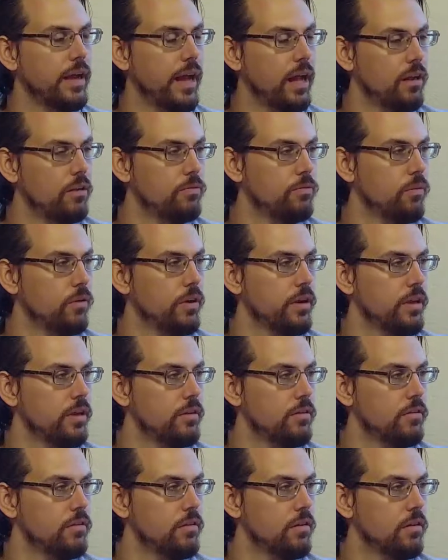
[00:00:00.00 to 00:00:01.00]
California
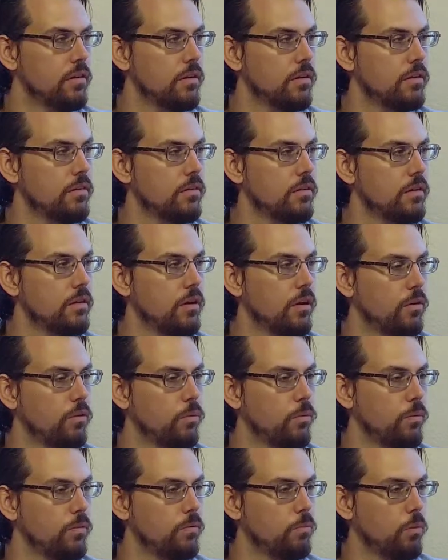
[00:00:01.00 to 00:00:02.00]
to
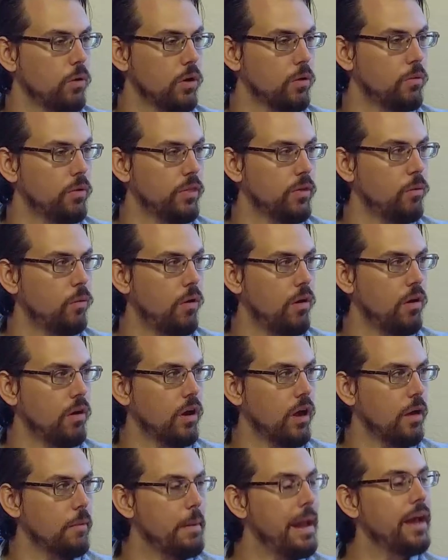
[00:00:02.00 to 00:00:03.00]
go work with
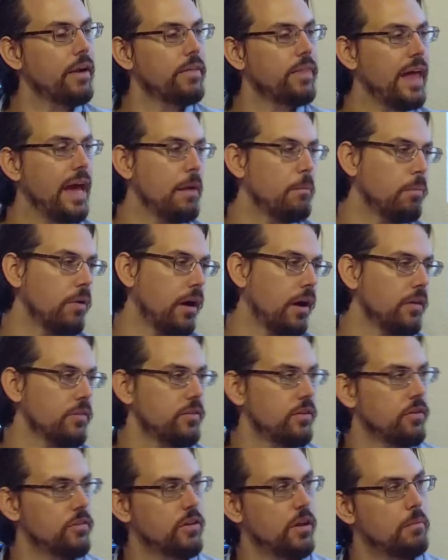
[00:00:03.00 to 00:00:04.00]
Qualcomm. How did that
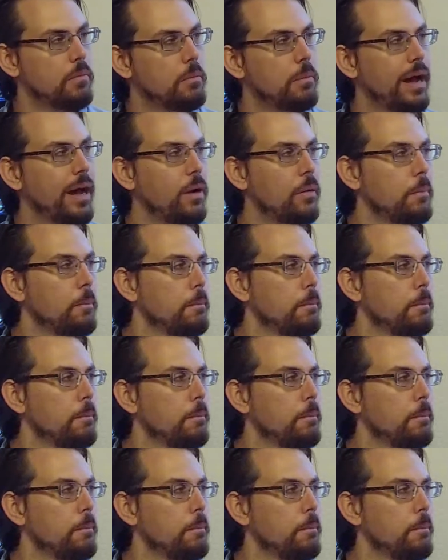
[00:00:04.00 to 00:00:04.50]
process come about?